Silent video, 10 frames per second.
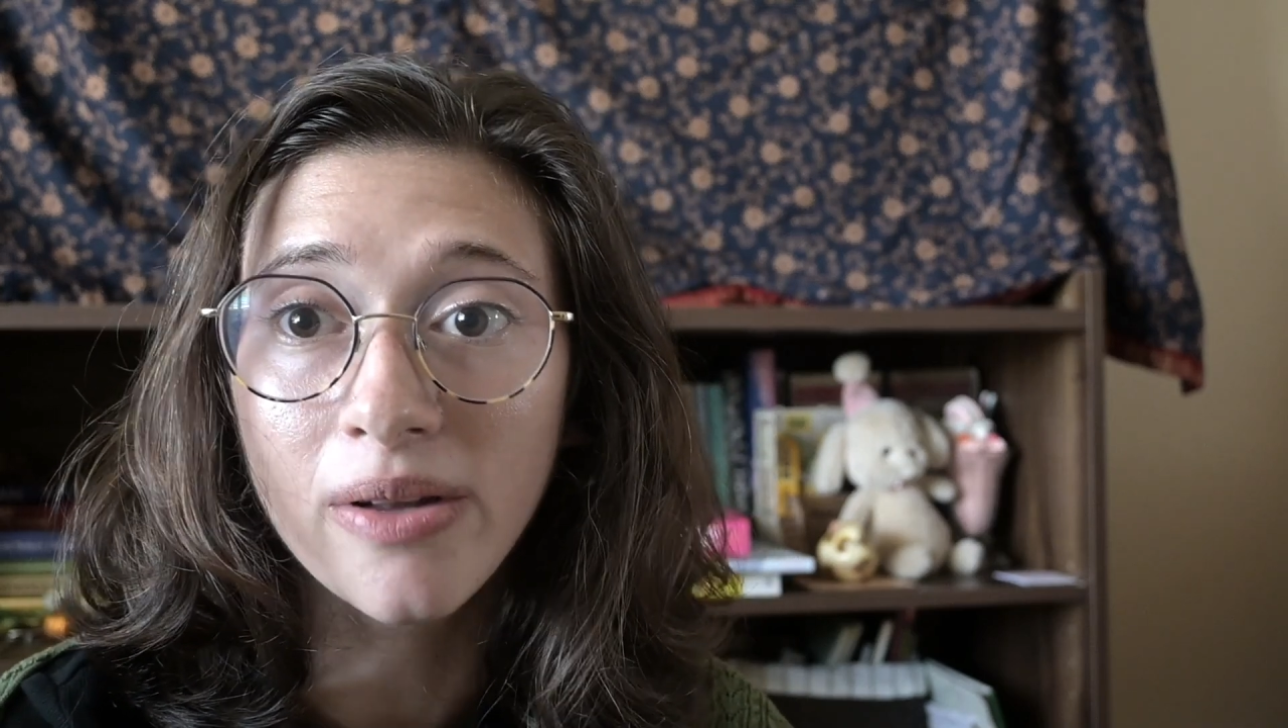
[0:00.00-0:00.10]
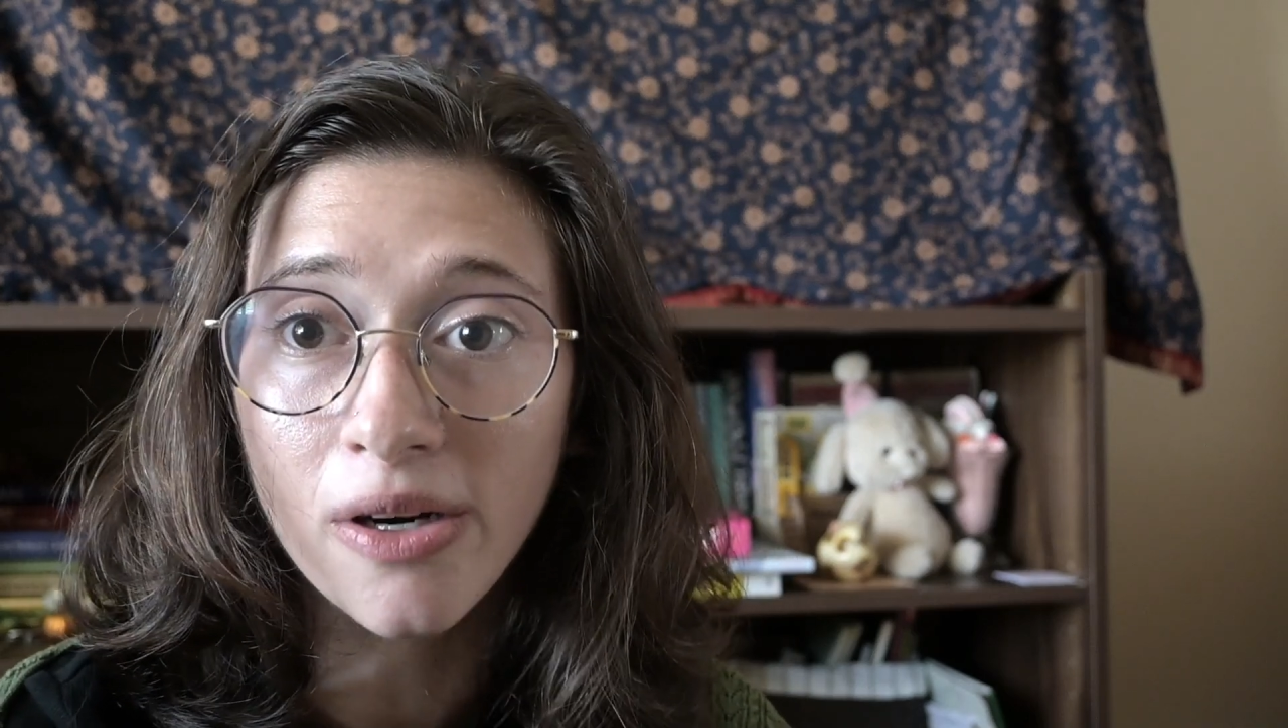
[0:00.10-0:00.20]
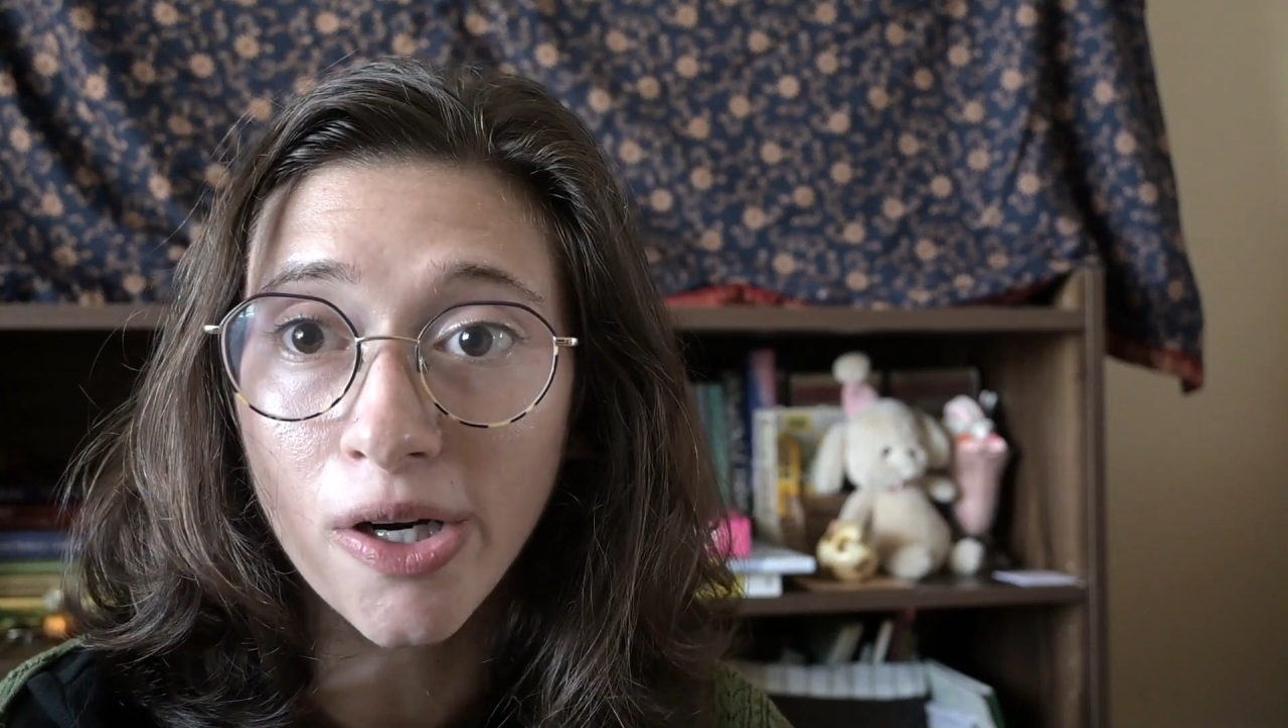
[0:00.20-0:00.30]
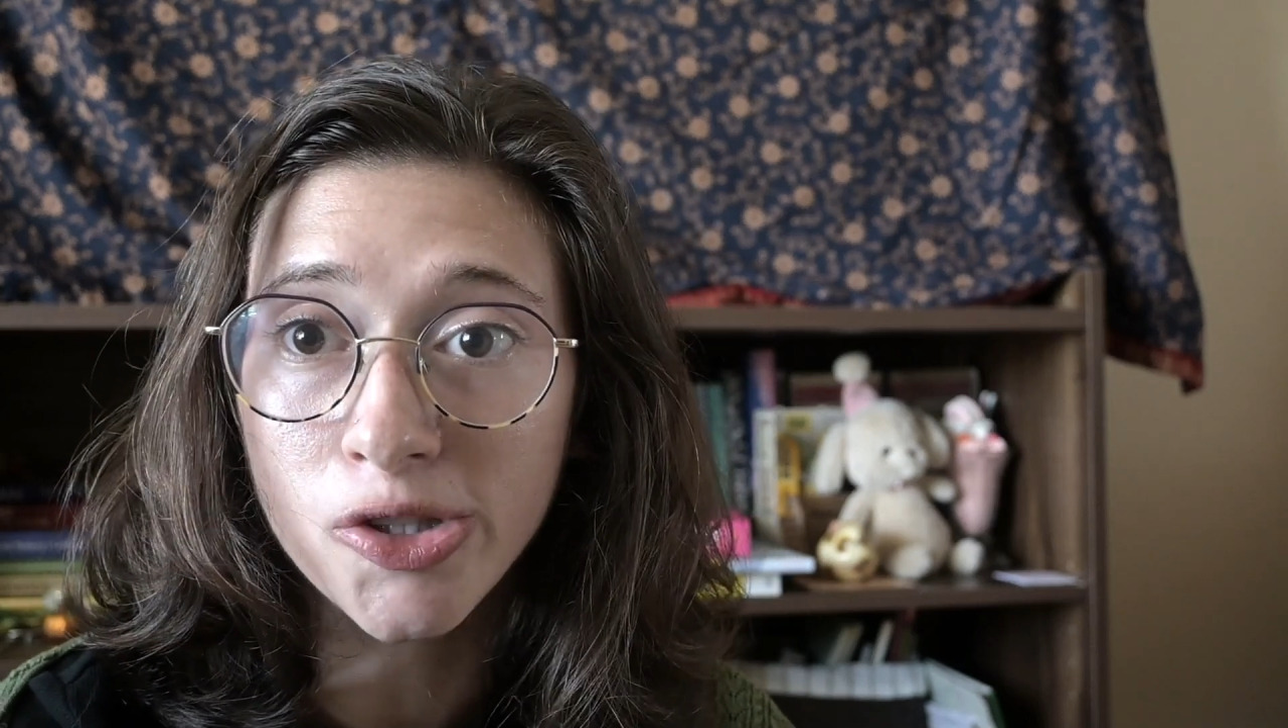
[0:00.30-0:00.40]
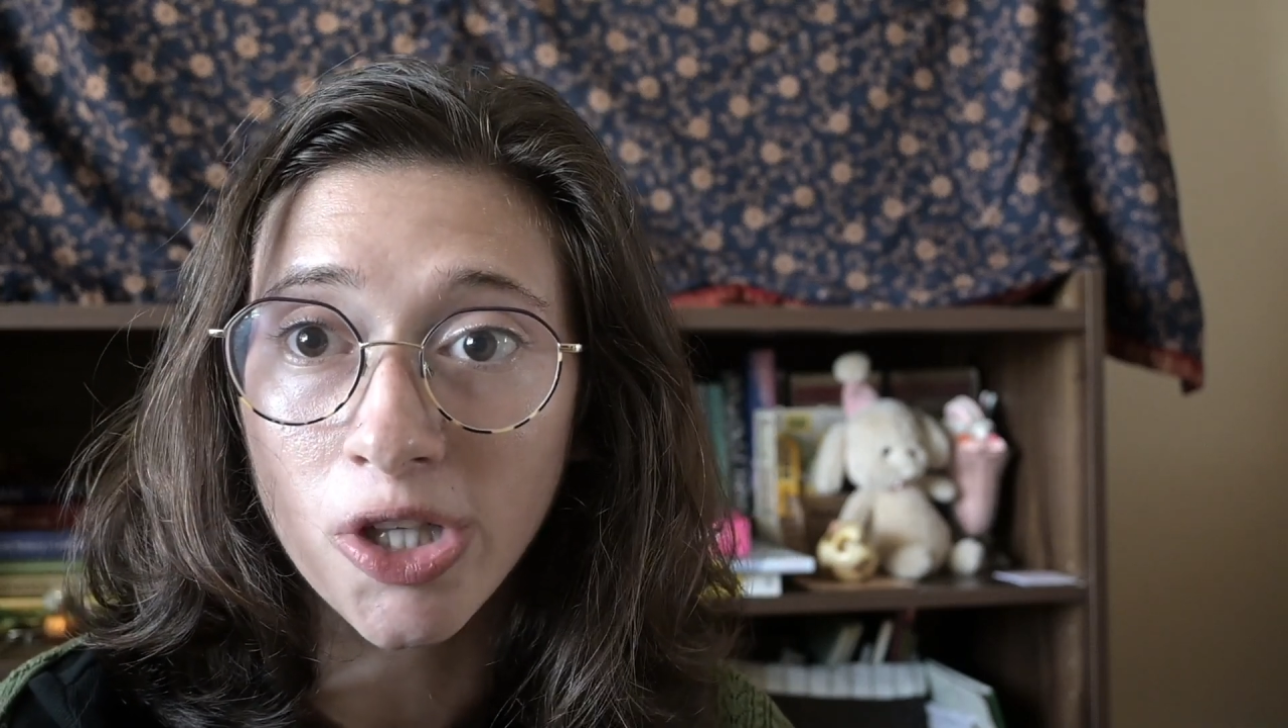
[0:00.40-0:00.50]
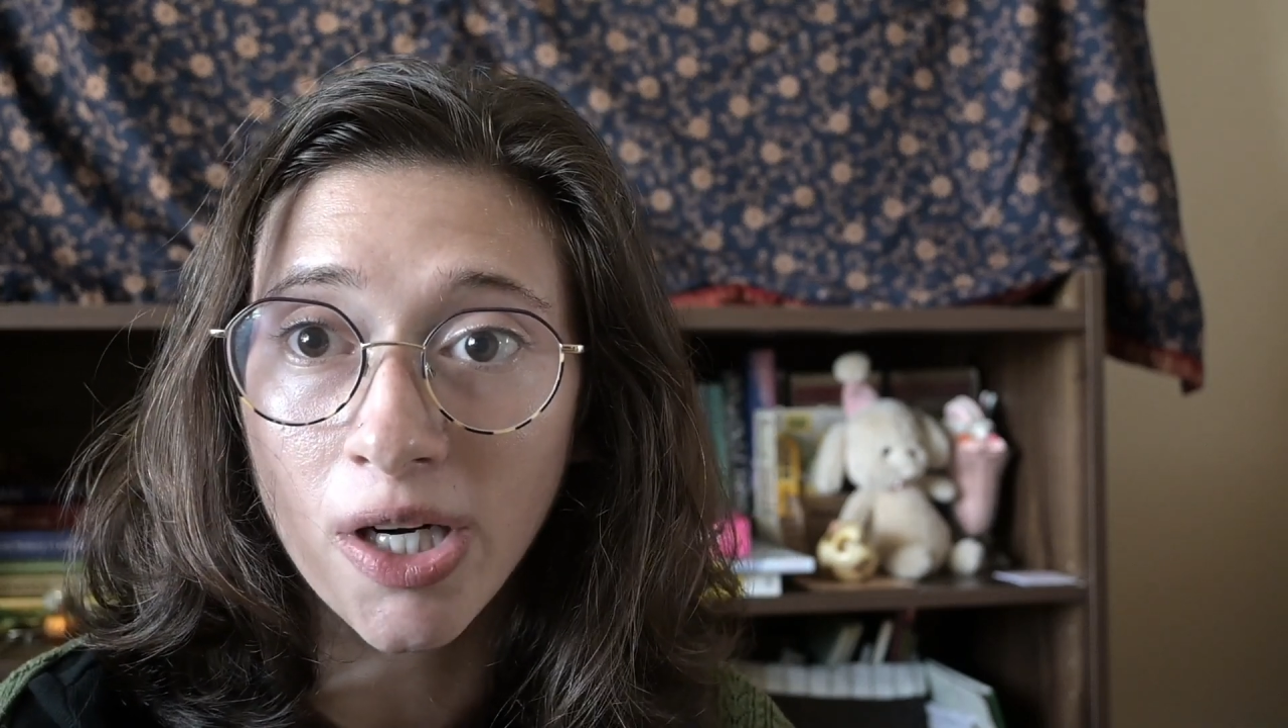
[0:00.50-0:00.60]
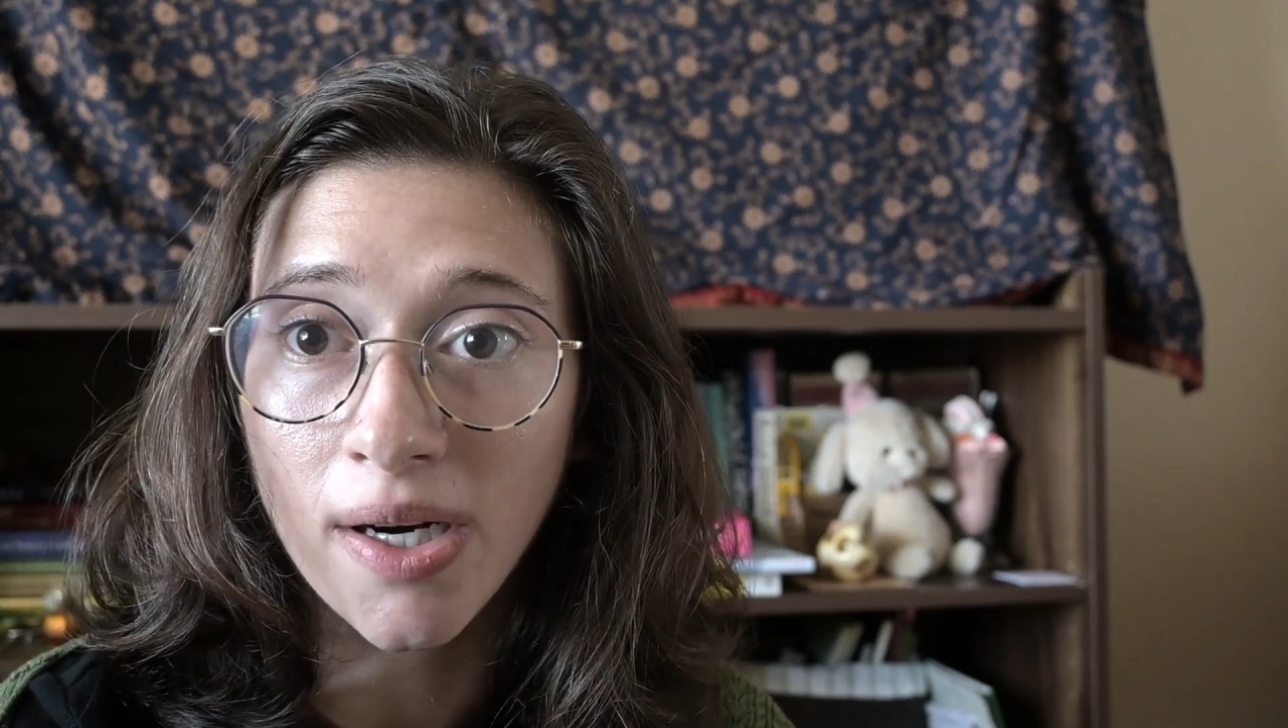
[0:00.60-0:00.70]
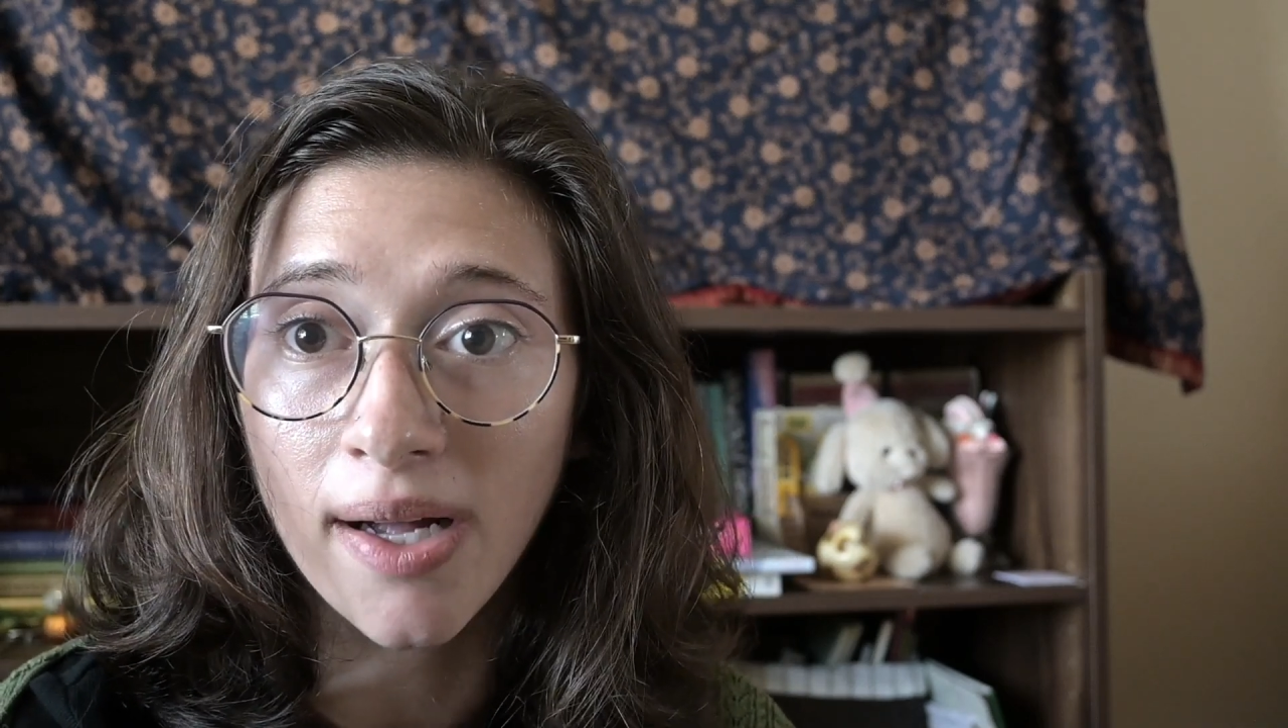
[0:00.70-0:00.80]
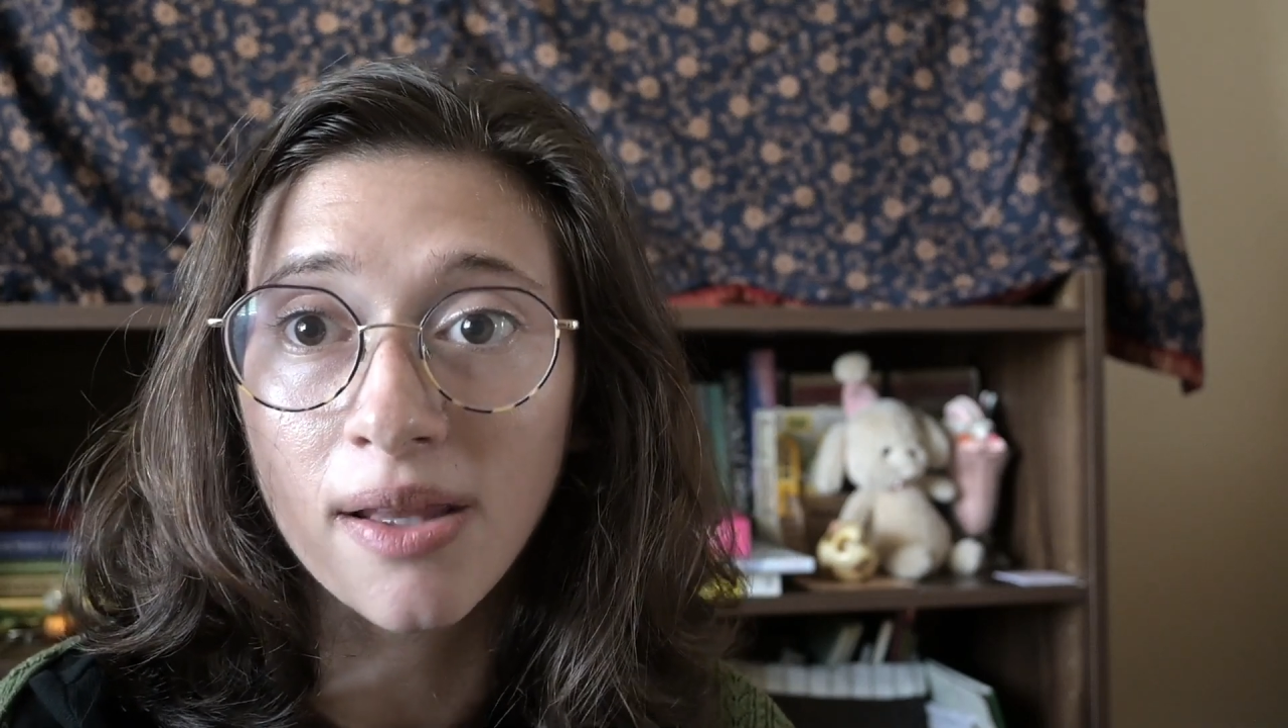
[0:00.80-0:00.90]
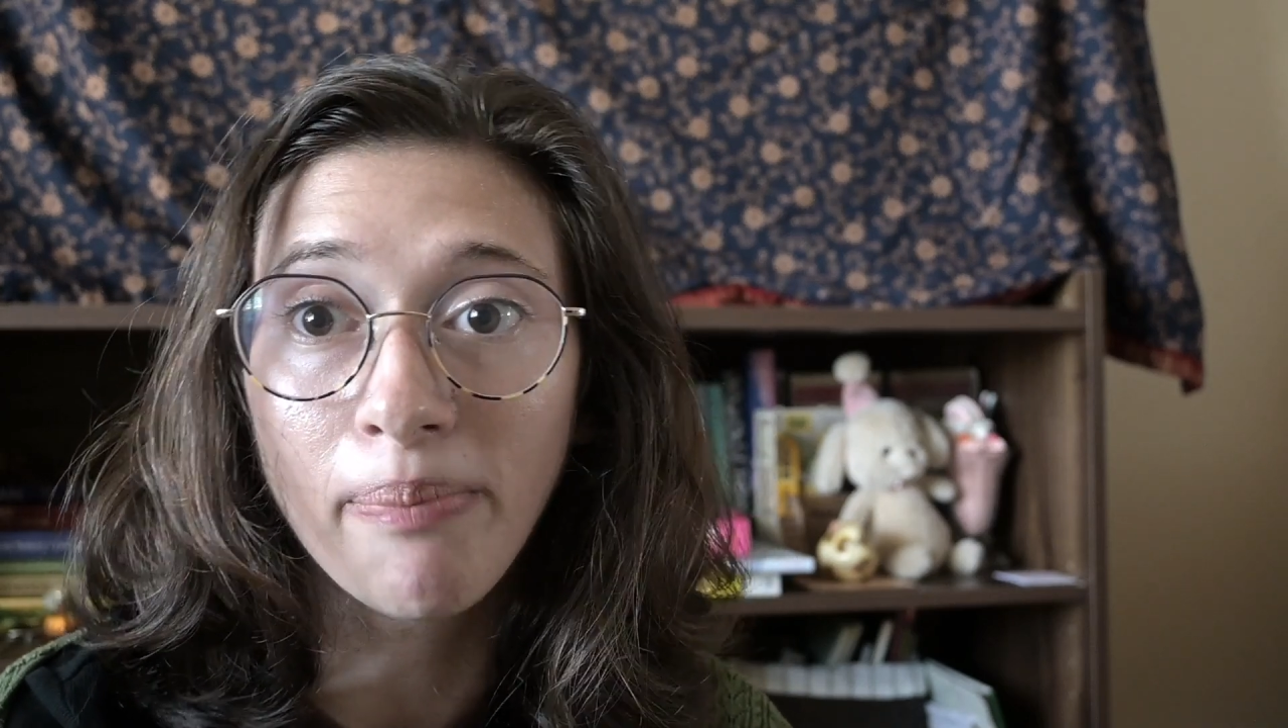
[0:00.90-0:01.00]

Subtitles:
literature and the